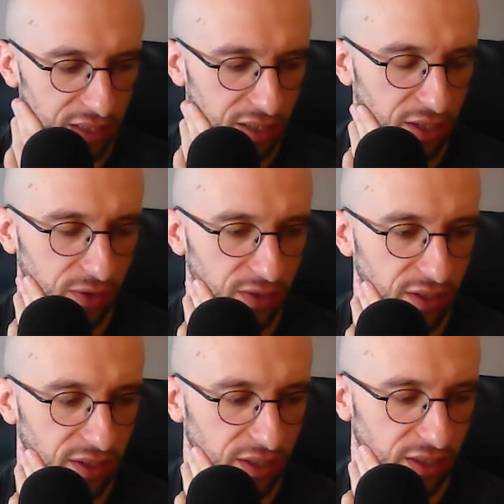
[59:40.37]
you know
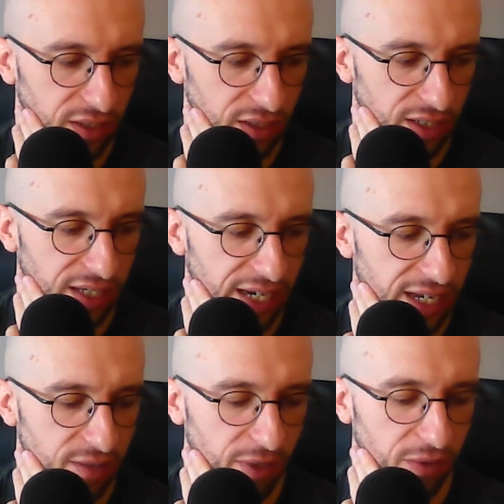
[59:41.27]
he
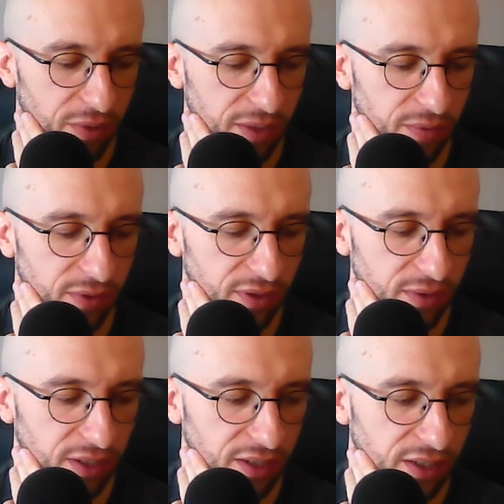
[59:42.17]
cared about people and he
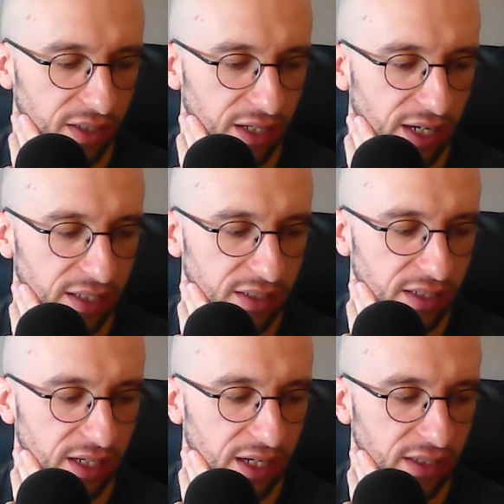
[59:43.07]
and, and he had
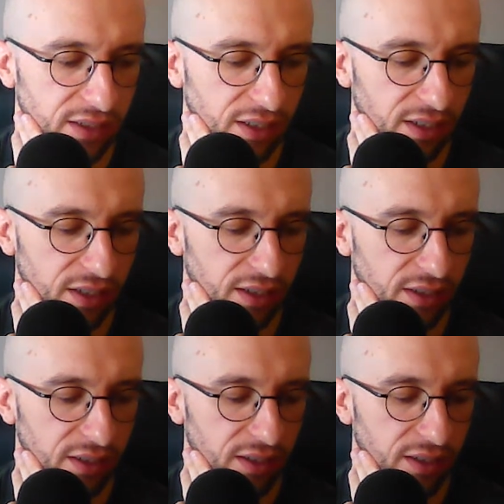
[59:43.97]
he had uh,
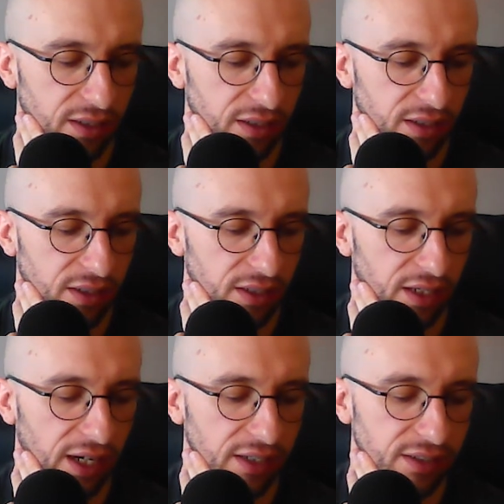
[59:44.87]

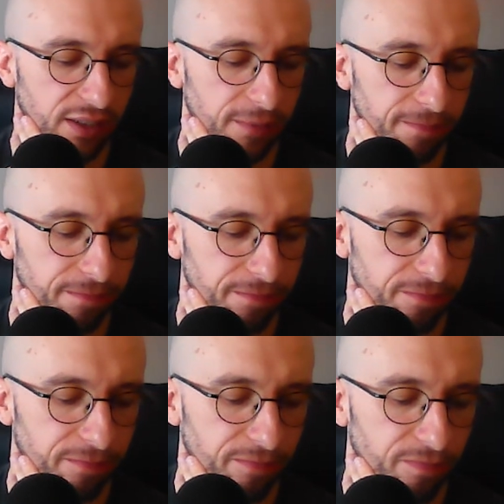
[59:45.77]
he had
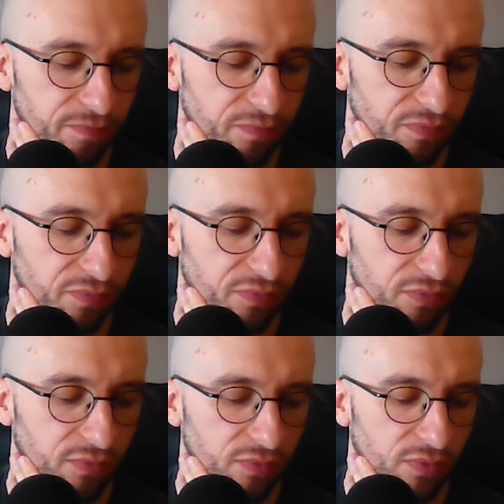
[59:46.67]
um,
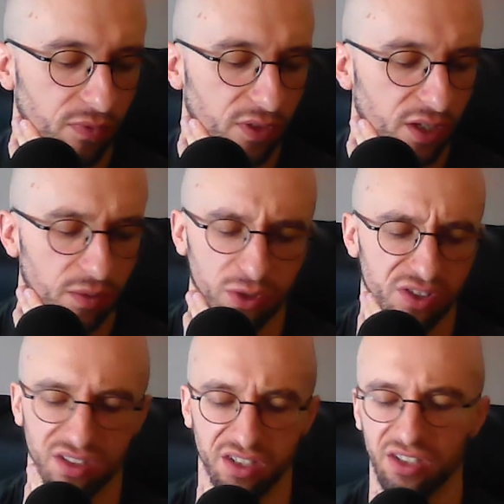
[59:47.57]
he
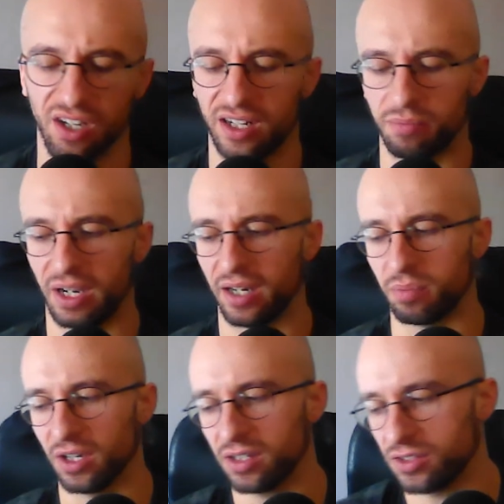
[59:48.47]
wasn't an entirely bad
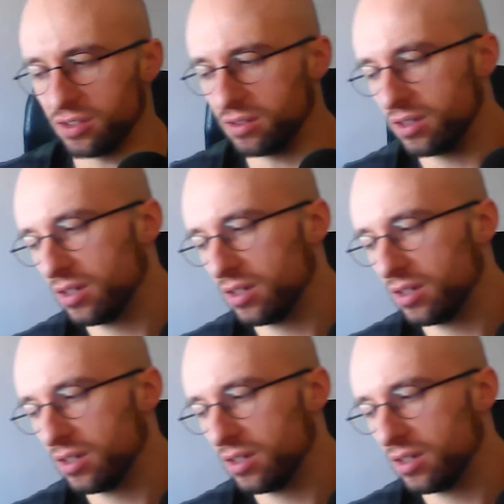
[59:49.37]
person.